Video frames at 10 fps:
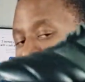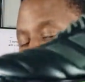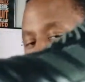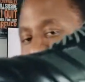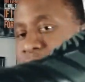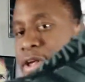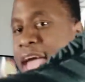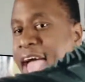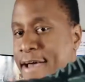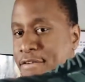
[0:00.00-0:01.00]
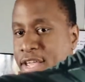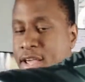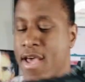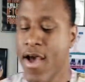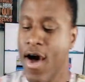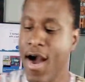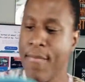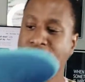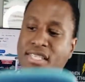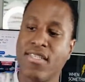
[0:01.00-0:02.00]
So it's a little heavy.
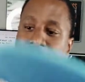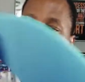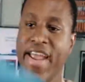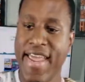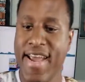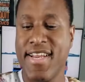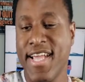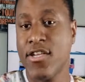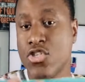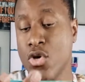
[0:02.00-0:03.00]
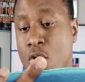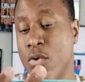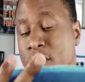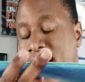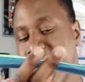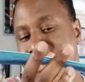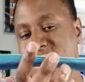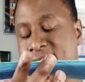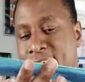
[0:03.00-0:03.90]
This thing right here, the insole, it